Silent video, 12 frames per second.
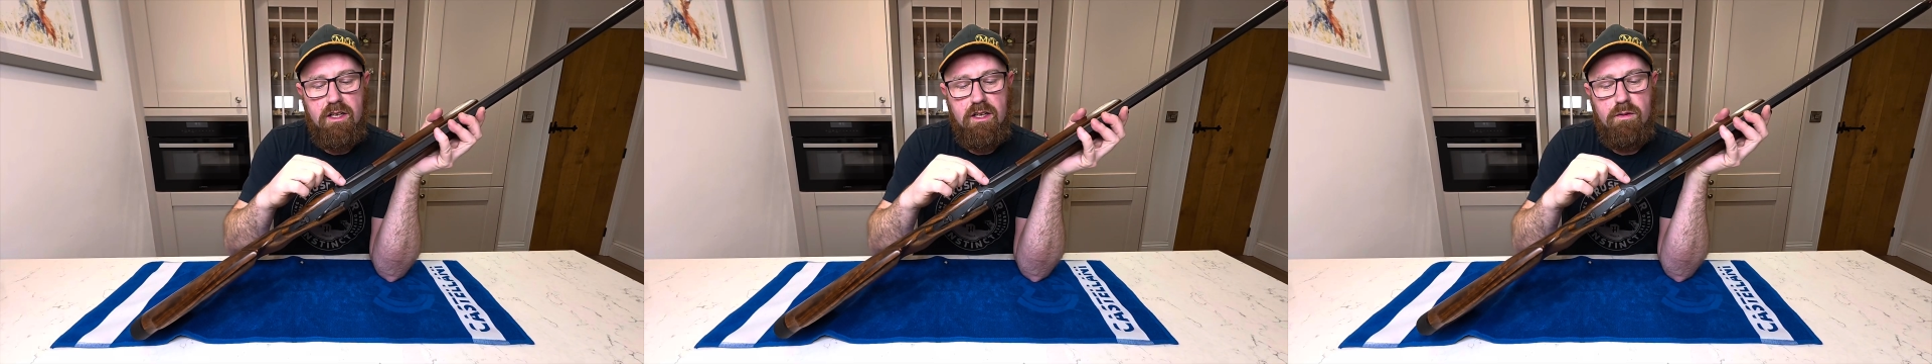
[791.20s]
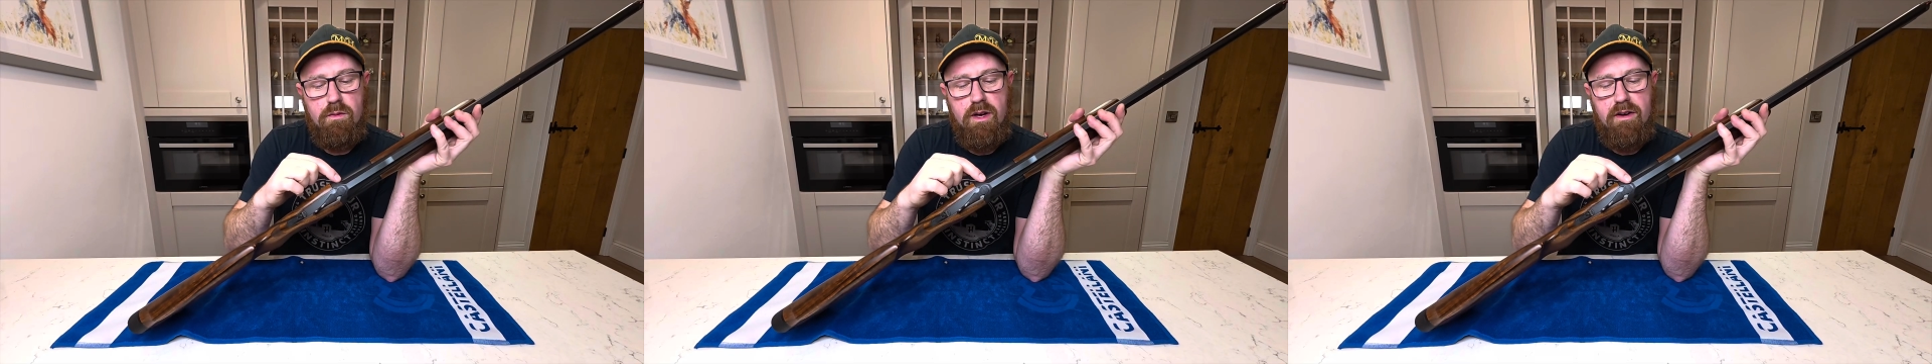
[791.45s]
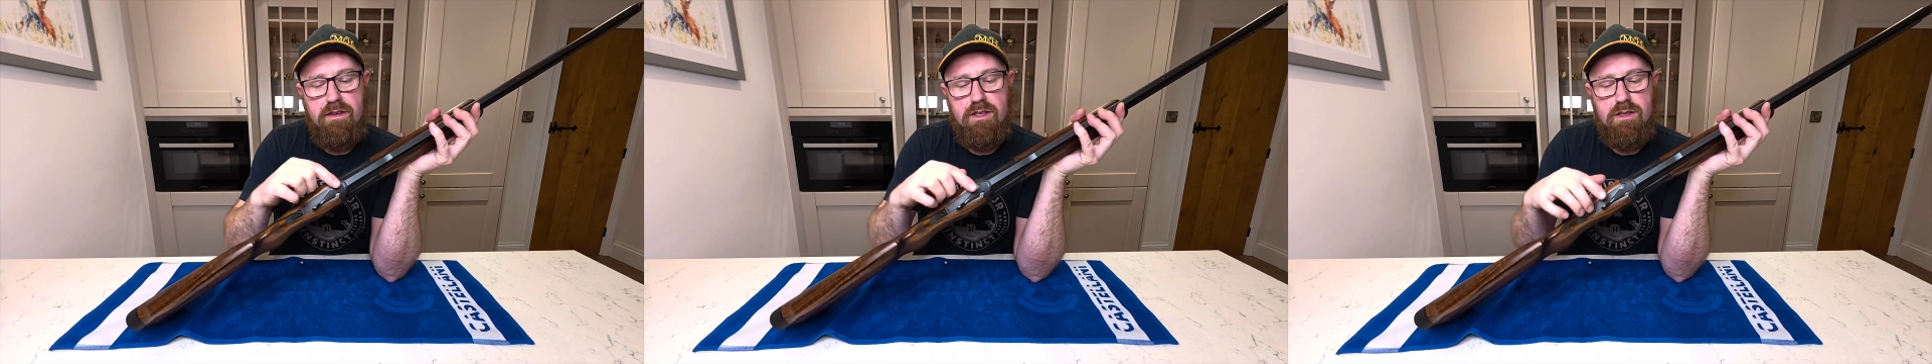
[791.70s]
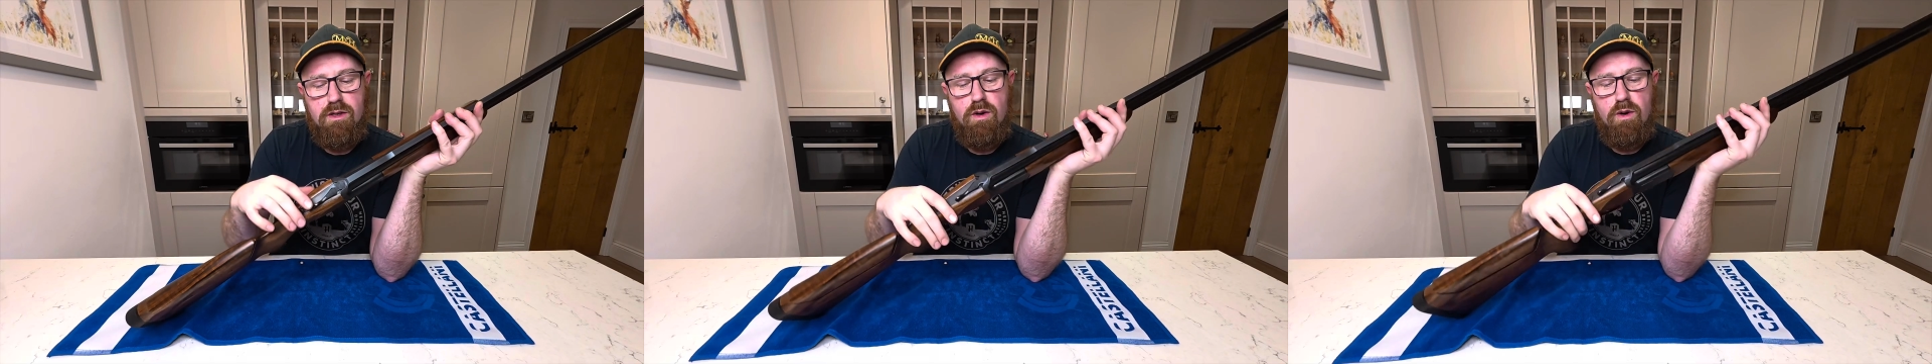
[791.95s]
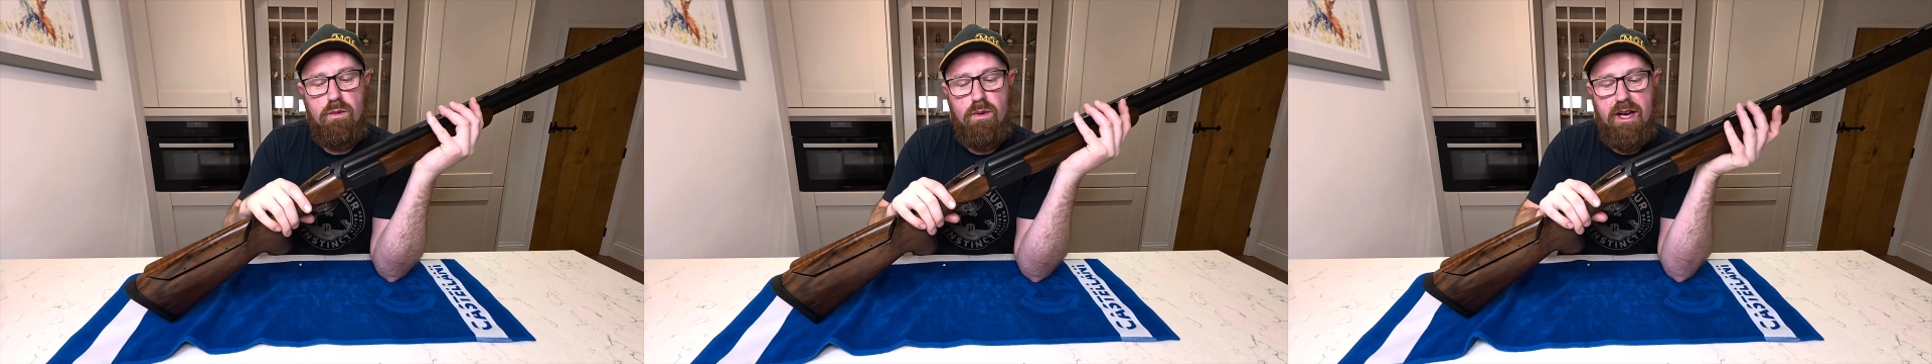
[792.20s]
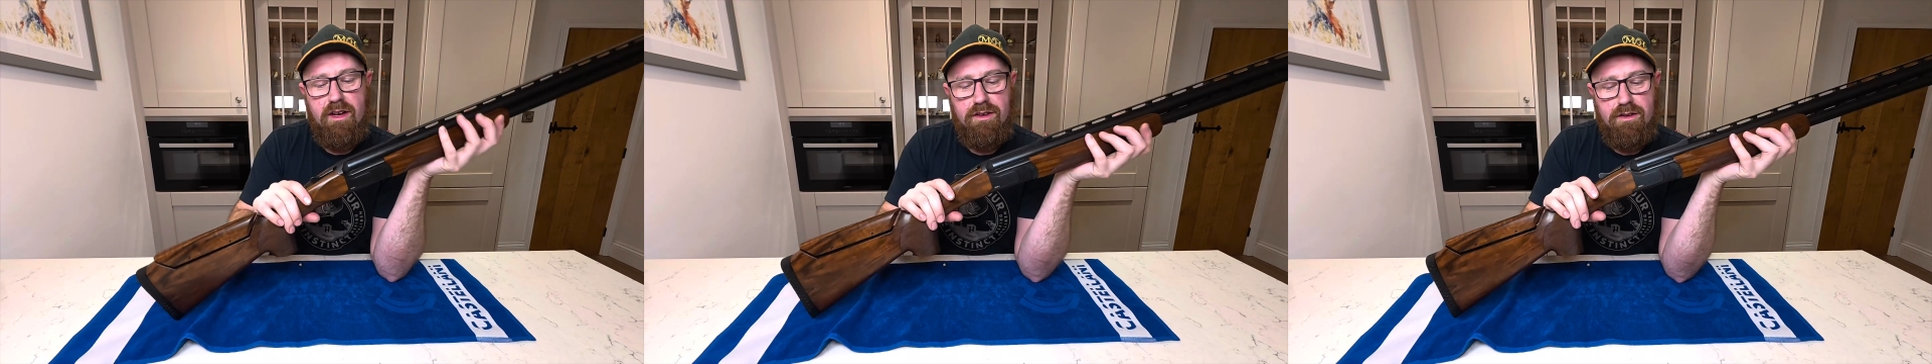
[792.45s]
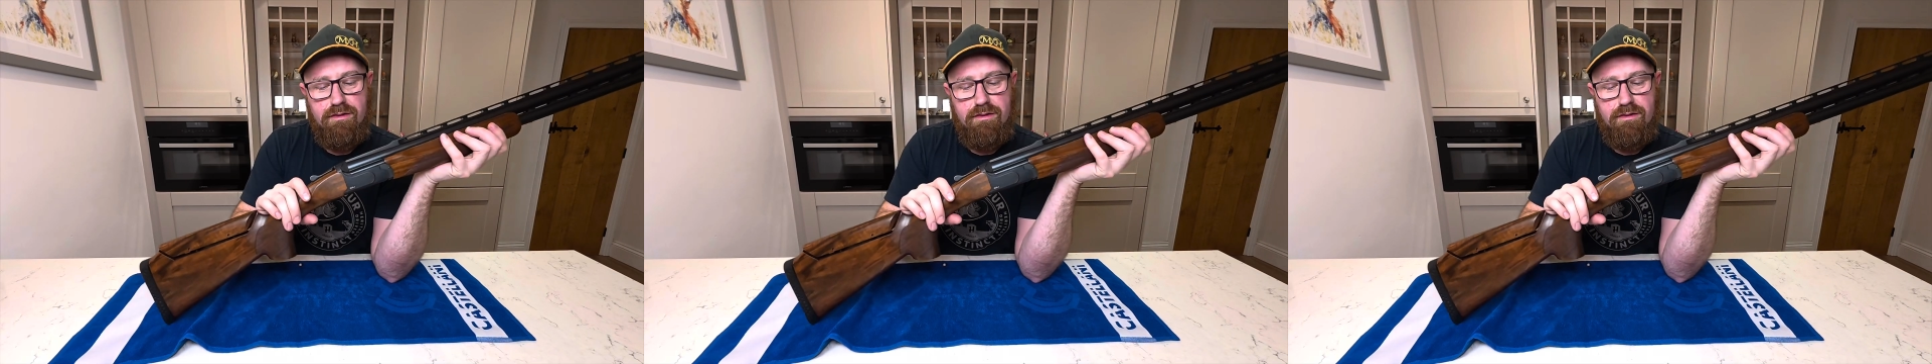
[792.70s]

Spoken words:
and where it's cut away on the